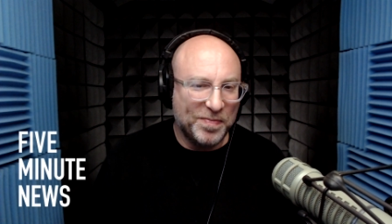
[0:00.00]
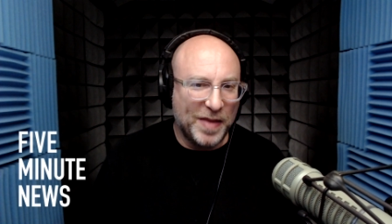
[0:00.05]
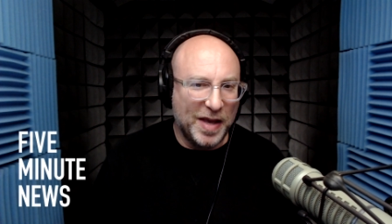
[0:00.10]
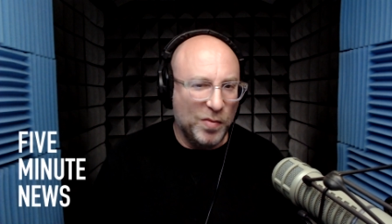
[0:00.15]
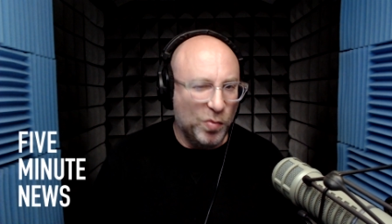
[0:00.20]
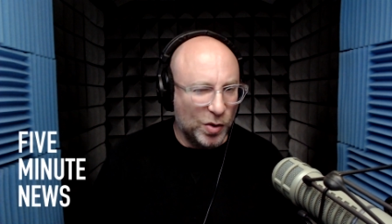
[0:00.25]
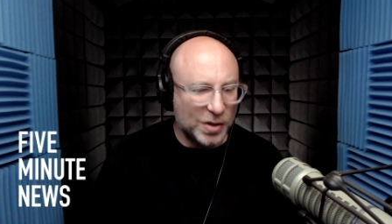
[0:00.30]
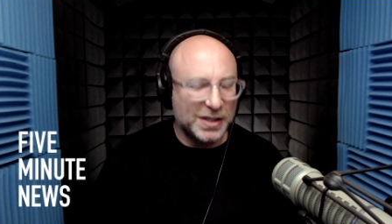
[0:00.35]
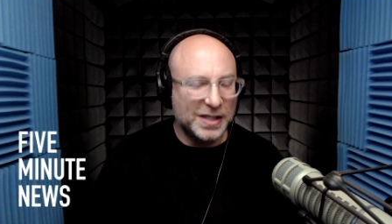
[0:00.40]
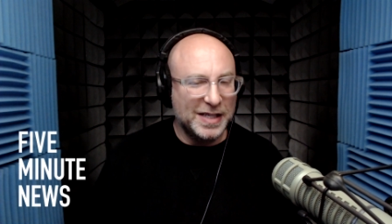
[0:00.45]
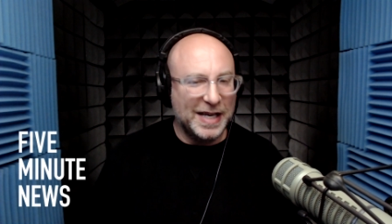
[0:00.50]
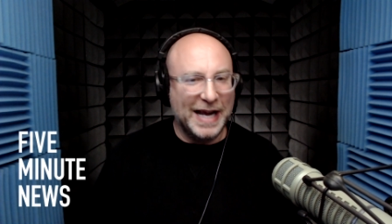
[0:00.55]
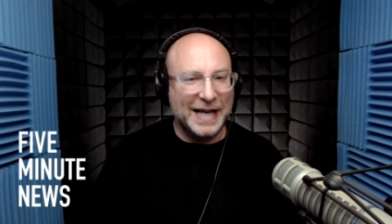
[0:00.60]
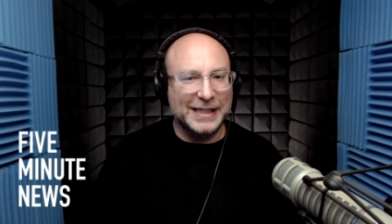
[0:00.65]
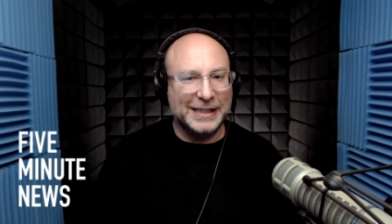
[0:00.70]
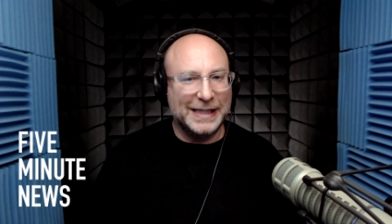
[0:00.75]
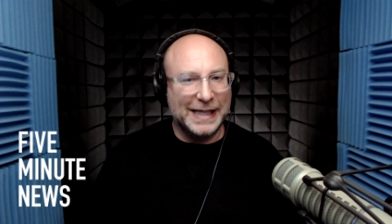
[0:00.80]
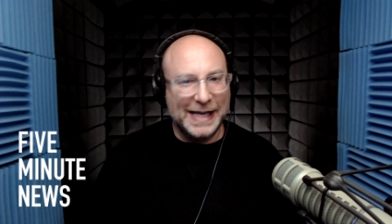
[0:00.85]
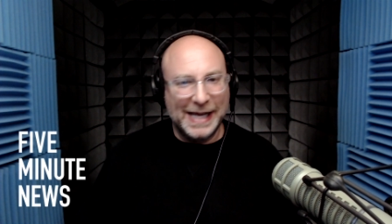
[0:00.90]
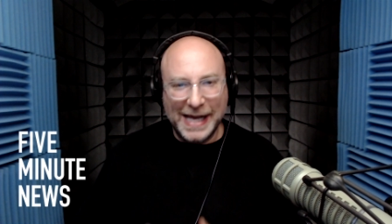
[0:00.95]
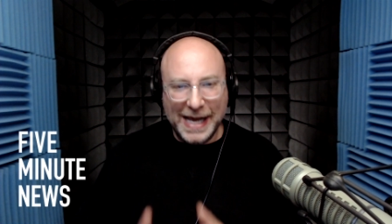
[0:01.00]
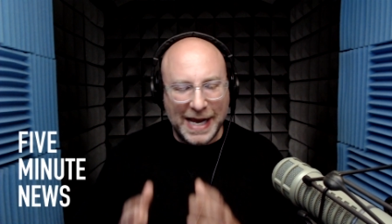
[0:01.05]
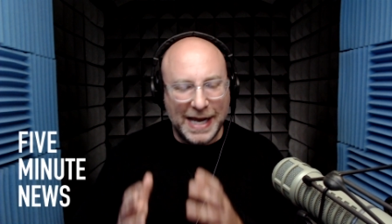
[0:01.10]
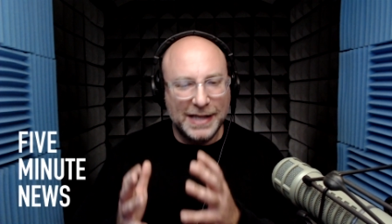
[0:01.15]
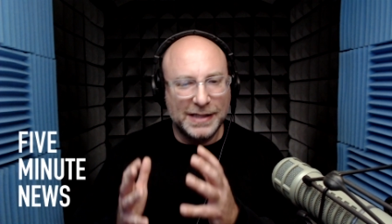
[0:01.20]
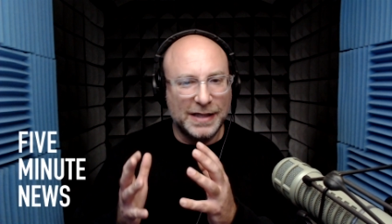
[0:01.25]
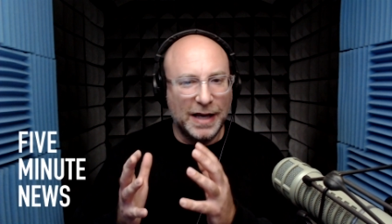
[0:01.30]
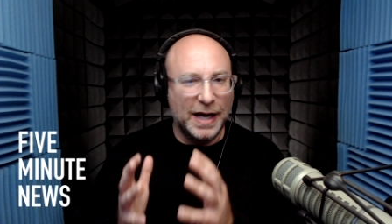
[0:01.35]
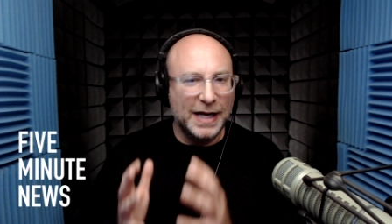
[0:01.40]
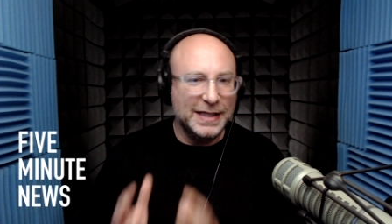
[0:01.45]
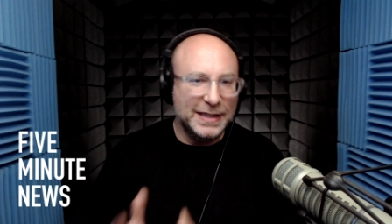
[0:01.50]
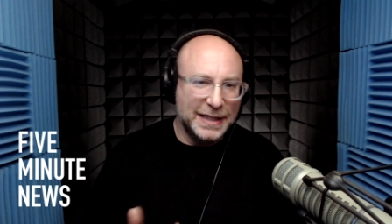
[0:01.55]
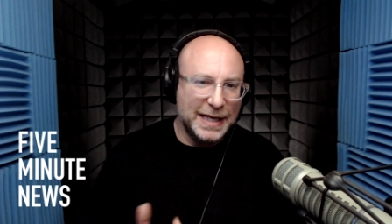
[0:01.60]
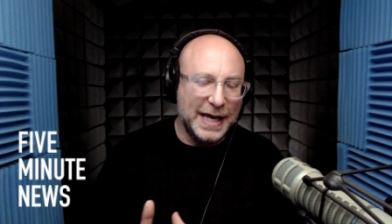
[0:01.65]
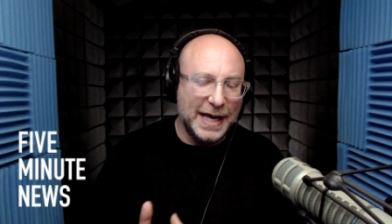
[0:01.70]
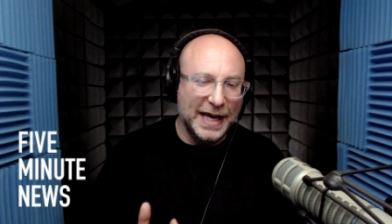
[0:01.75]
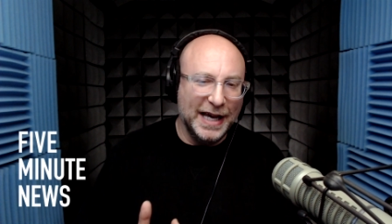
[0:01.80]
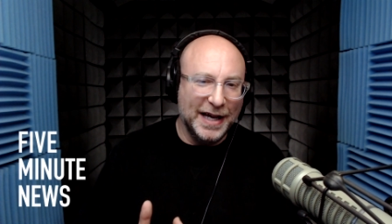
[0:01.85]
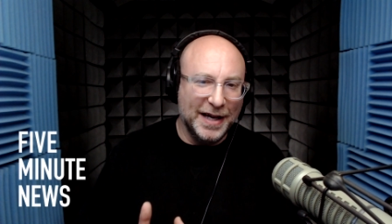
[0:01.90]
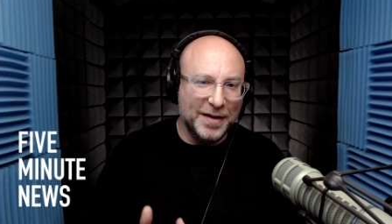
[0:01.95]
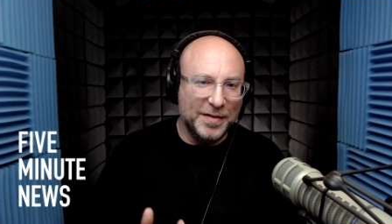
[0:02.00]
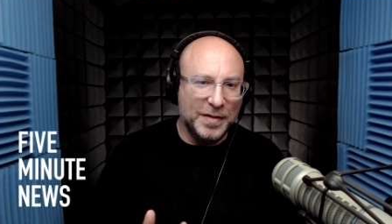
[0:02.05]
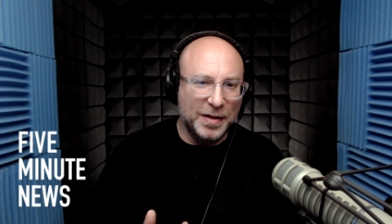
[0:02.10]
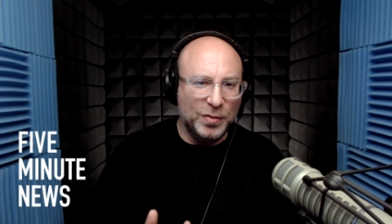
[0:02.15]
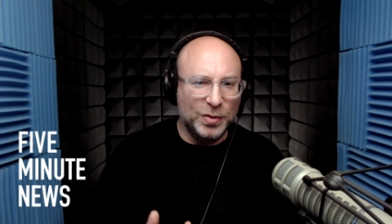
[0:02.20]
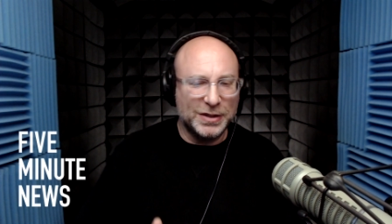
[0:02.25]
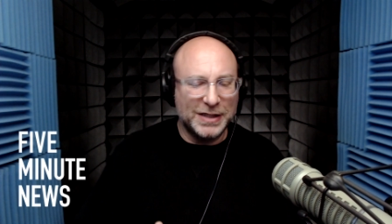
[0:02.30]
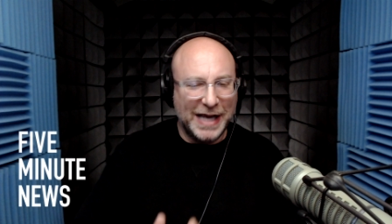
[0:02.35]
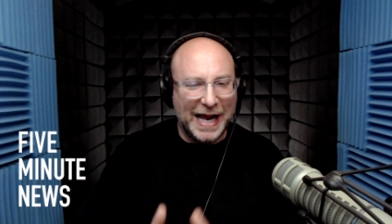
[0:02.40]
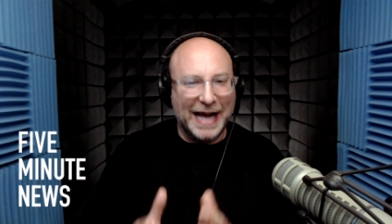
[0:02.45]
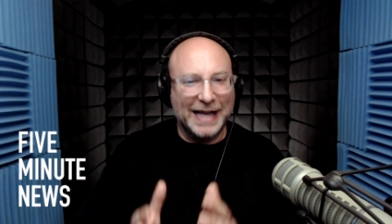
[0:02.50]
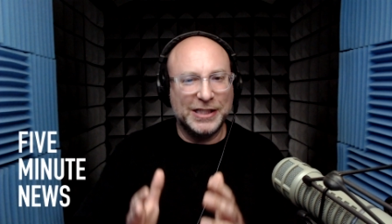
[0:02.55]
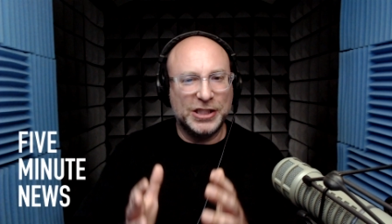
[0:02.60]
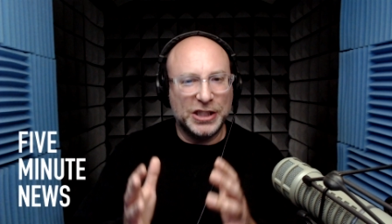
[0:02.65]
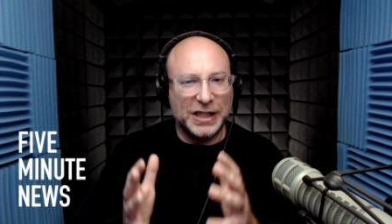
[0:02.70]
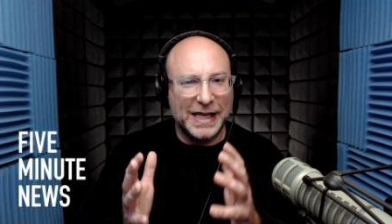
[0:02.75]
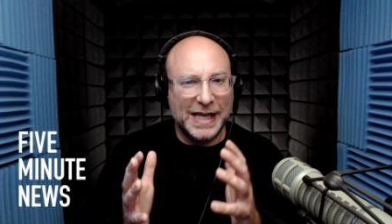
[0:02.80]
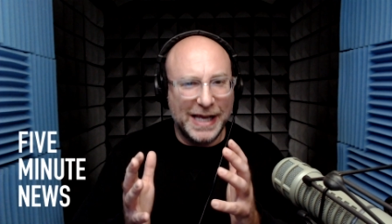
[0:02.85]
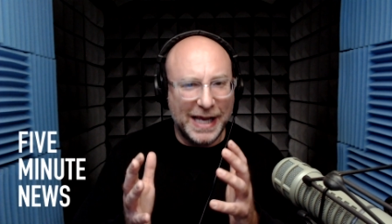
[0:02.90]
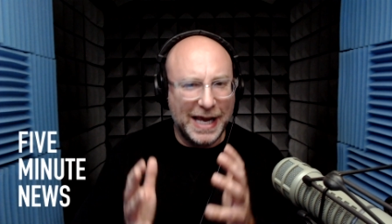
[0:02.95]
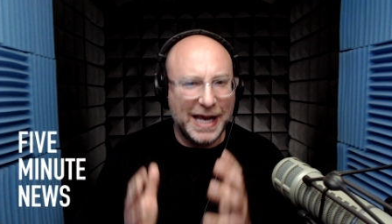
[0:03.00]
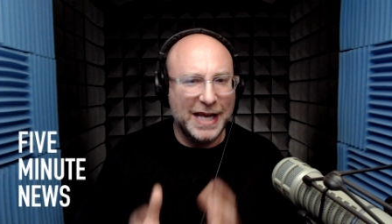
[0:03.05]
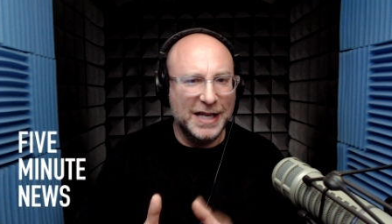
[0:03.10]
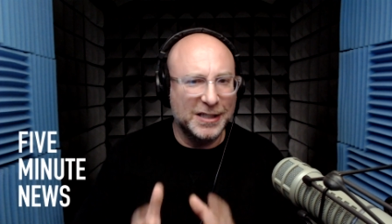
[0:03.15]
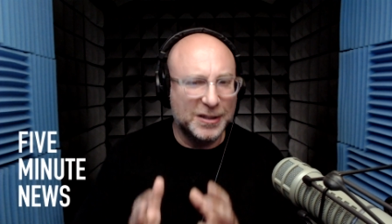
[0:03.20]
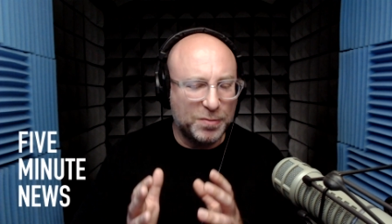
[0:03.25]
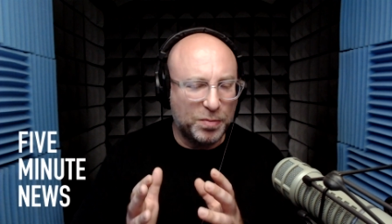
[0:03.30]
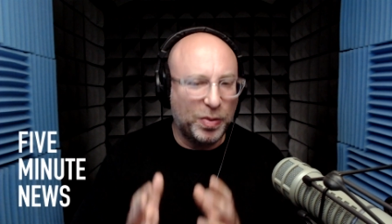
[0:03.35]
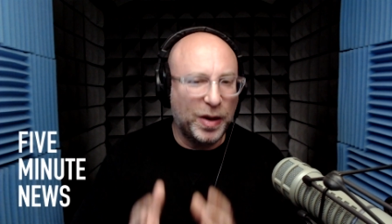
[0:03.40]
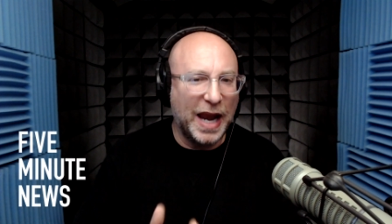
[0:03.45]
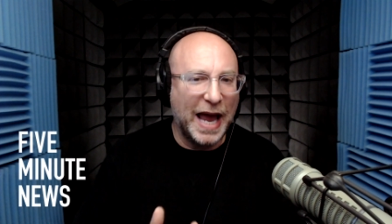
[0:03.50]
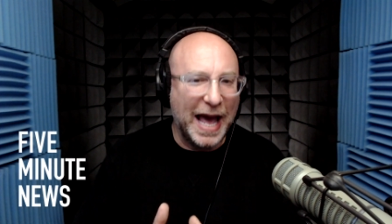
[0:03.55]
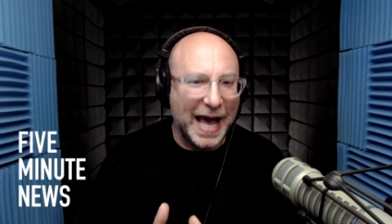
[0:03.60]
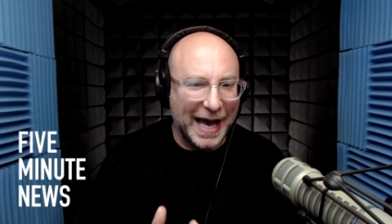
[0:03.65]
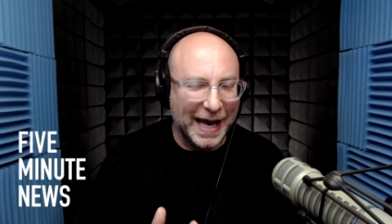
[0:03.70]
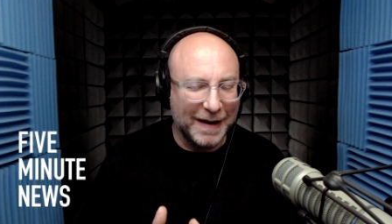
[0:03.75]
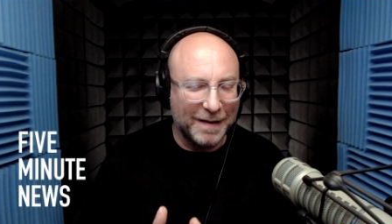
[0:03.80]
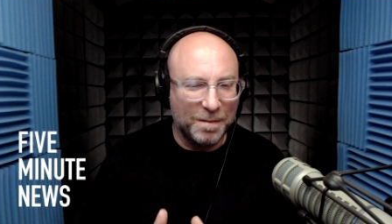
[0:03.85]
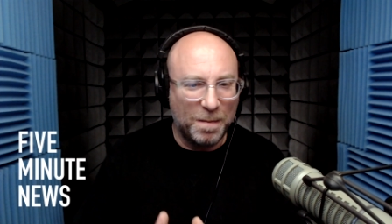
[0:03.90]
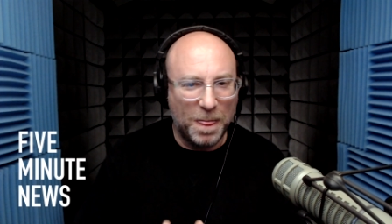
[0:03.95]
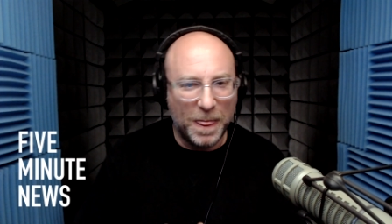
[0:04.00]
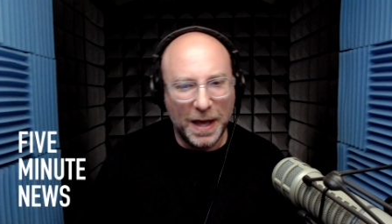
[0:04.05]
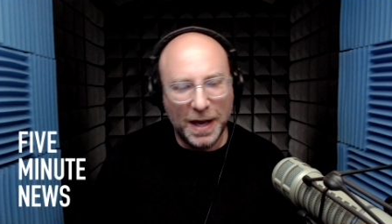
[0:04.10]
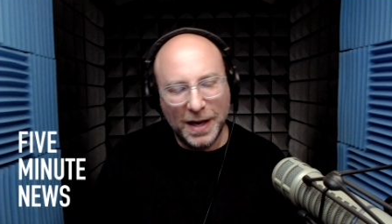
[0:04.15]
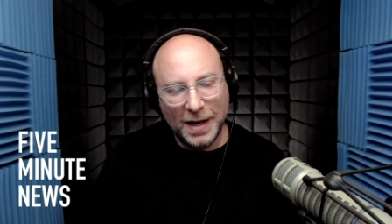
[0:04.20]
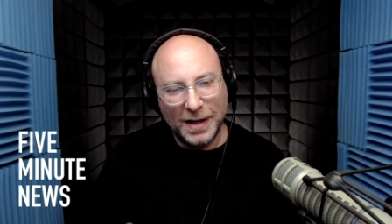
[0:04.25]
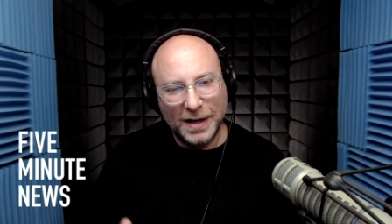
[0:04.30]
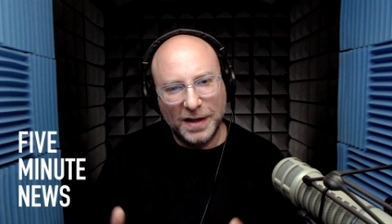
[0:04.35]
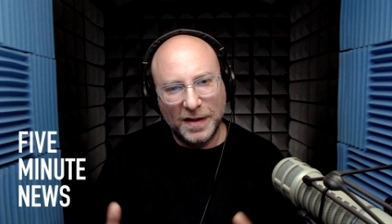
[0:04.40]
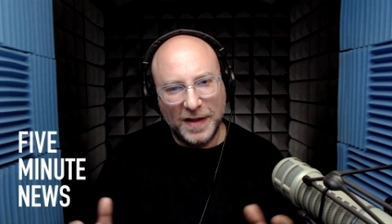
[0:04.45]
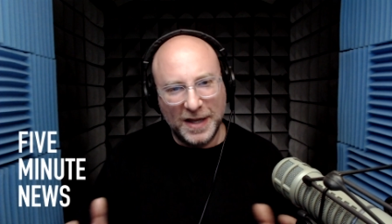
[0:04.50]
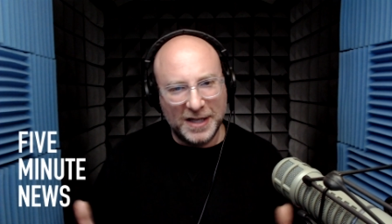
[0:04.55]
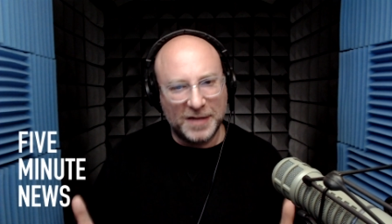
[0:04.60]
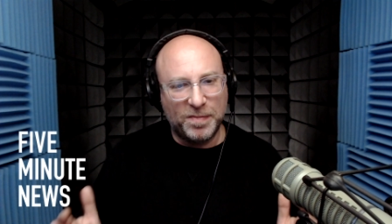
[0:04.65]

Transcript: it wasn't actually his idea, it wasn't actually his plan. This